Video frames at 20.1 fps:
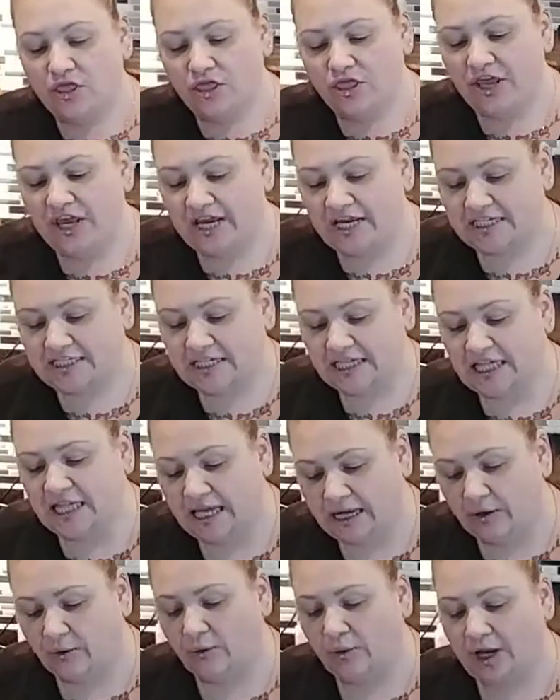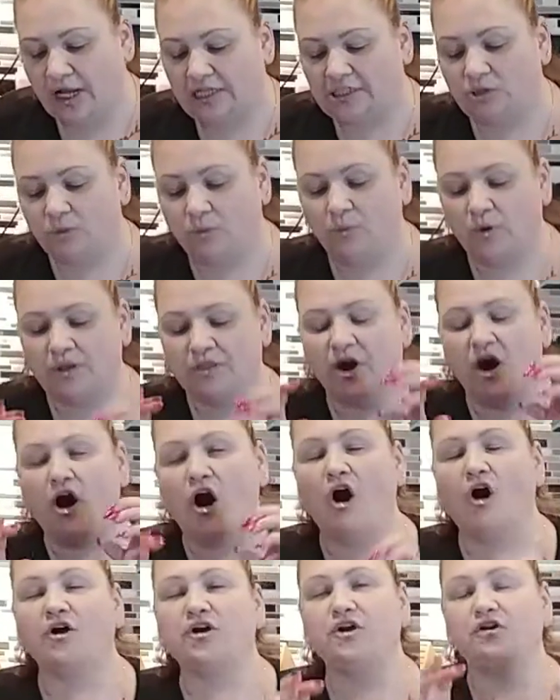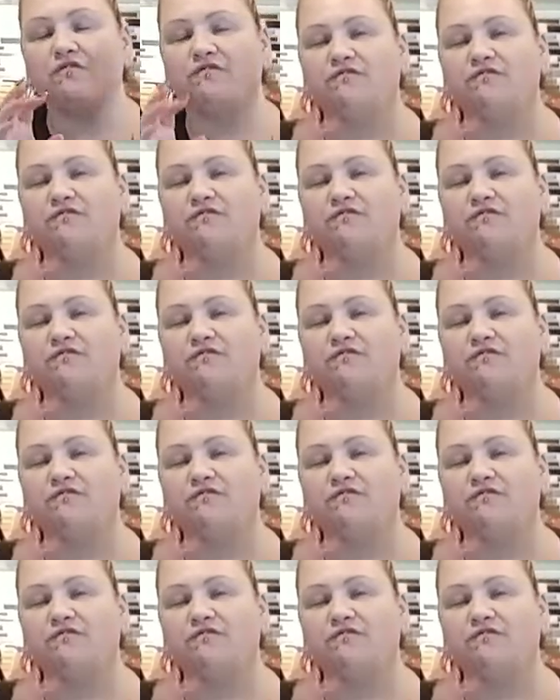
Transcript: these liquids with all your